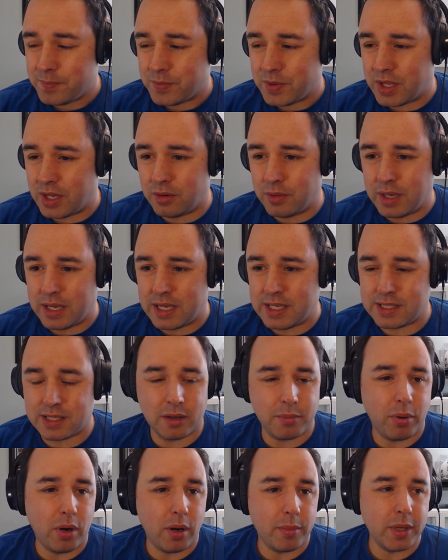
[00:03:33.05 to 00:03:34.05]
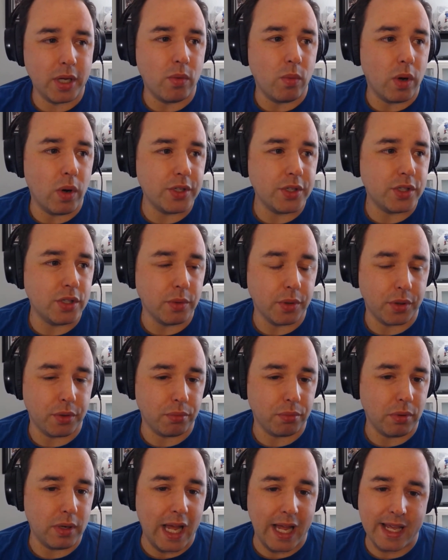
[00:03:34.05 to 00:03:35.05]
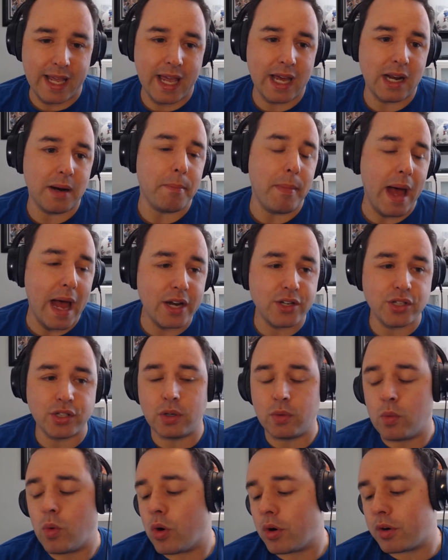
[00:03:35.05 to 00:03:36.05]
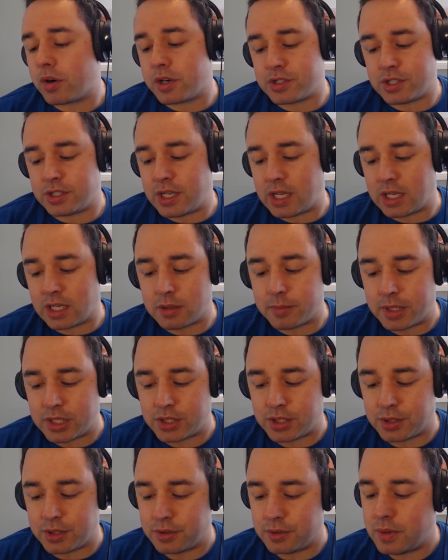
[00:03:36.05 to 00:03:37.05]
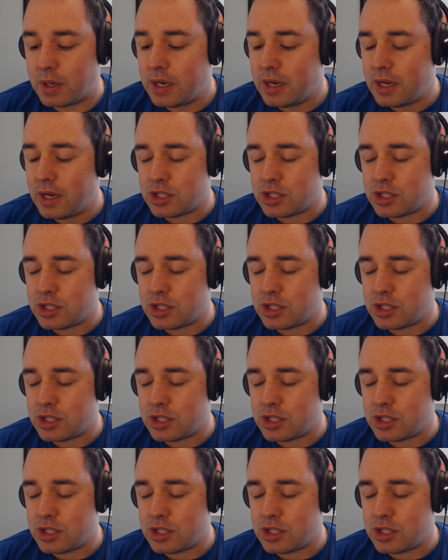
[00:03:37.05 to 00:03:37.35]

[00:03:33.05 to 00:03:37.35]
You know, he's going to probably go 1, 2, or 3. I can't imagine the Warriors are taking him at 2.